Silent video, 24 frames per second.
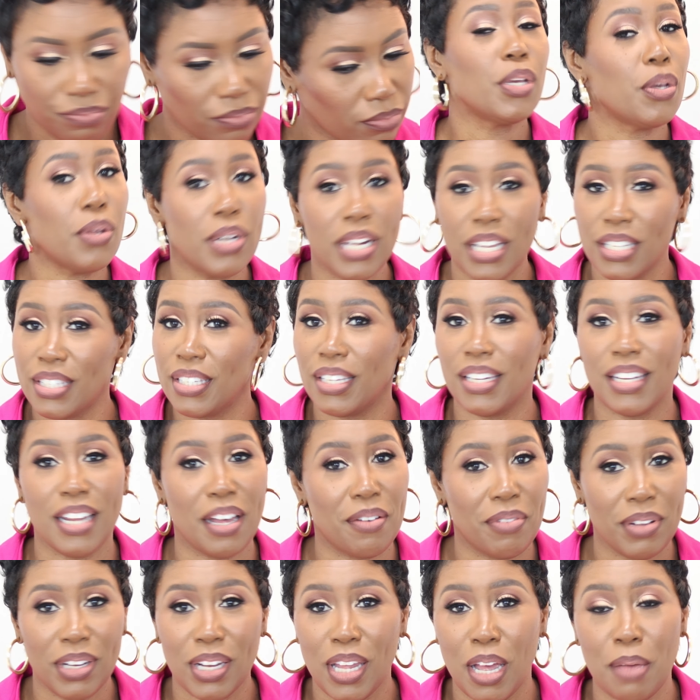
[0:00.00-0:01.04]
You need to
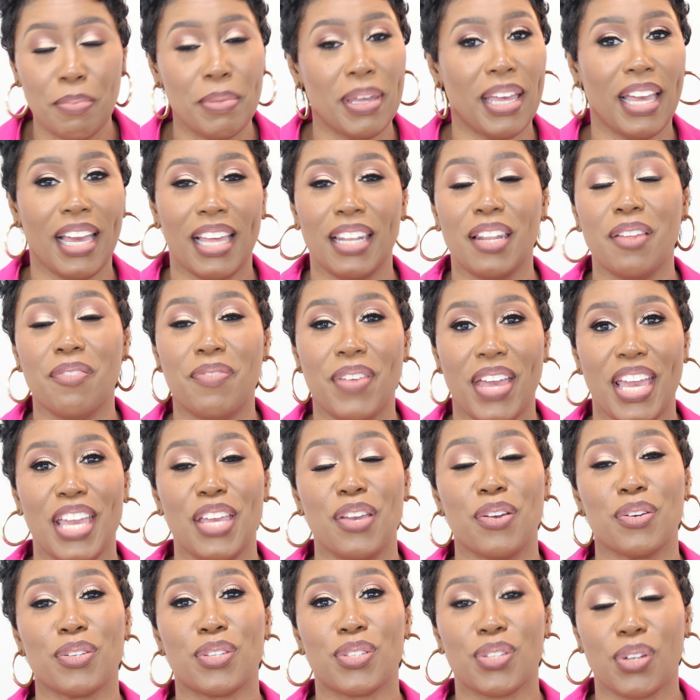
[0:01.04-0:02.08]
level up and elevate
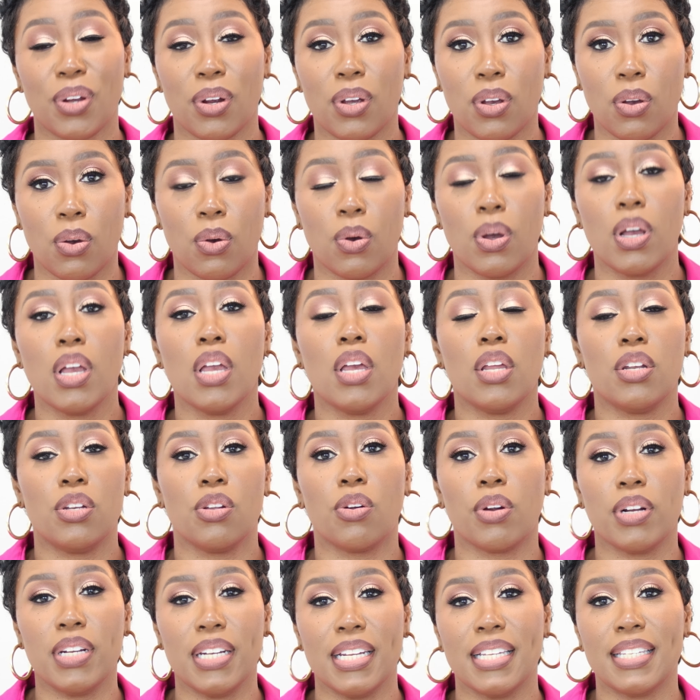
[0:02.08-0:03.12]
your circle
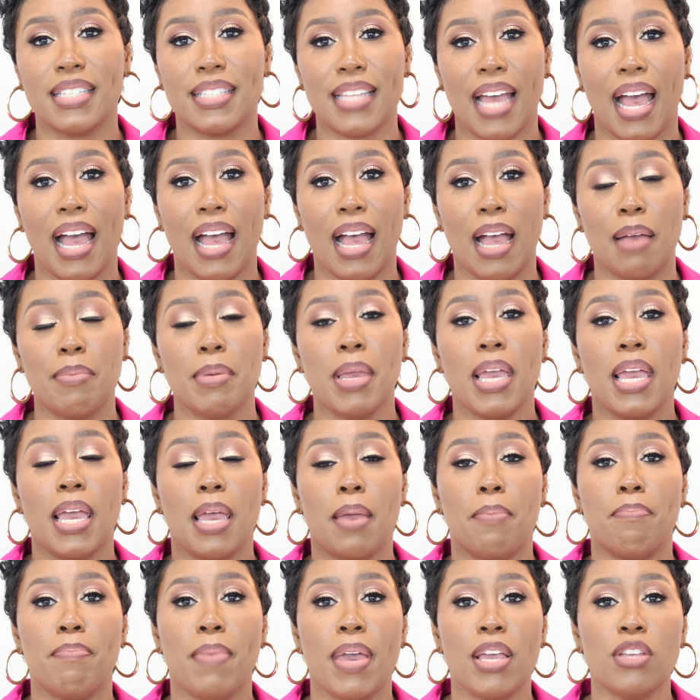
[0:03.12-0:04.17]
during this time,
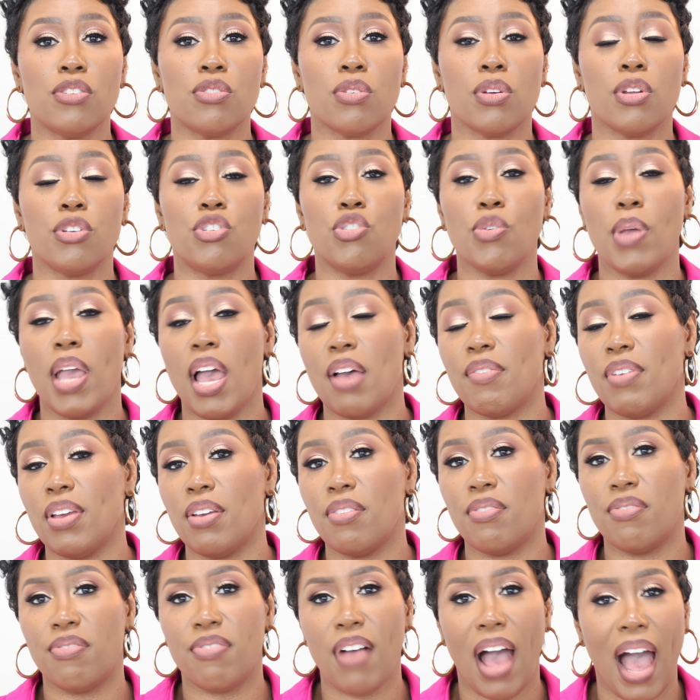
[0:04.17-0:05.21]
and make sure that you have
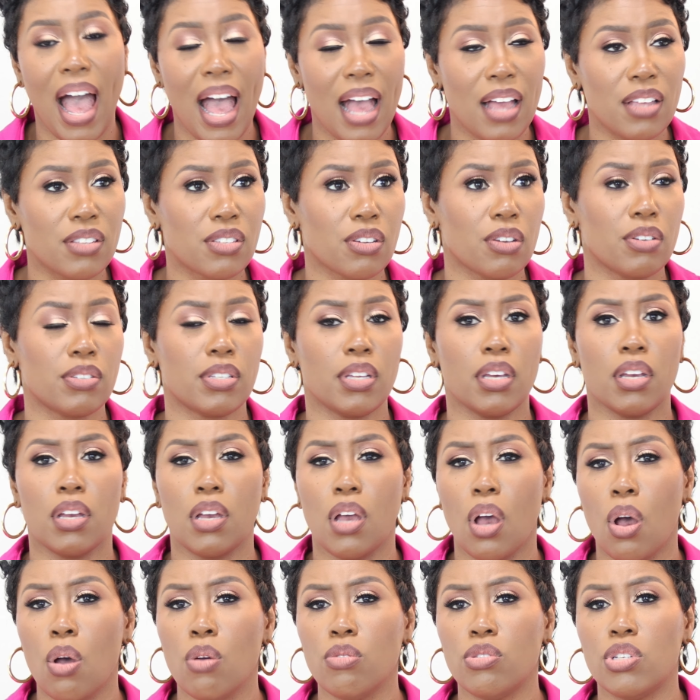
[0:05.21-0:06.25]
advisors and
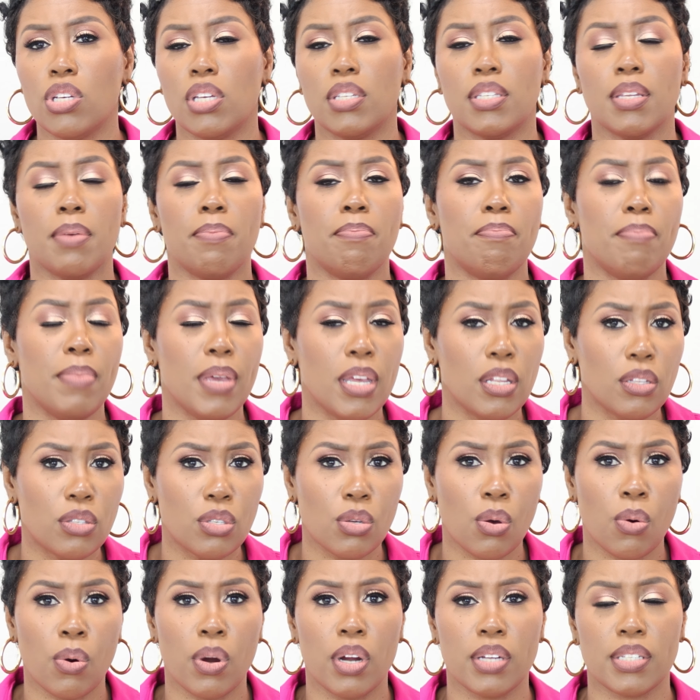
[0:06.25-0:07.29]
coaches and
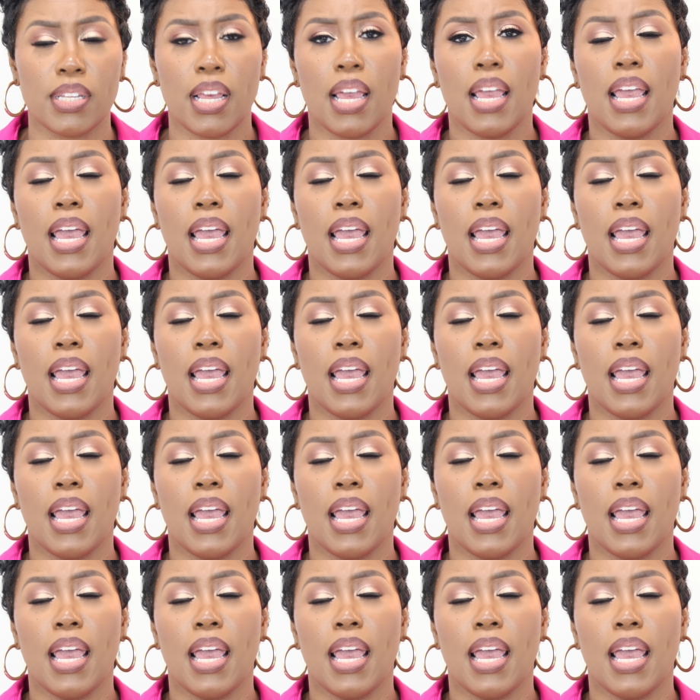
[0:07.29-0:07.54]
mentors